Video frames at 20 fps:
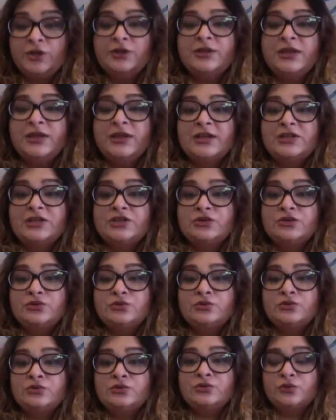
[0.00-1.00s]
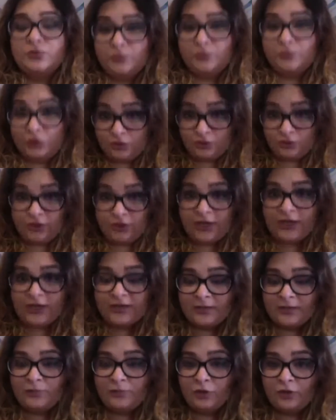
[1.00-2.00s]
that your
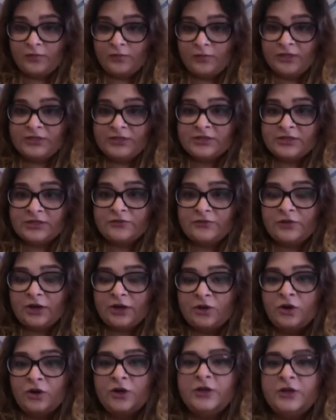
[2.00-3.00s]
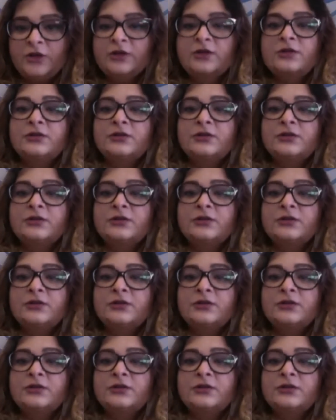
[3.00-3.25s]
employment record,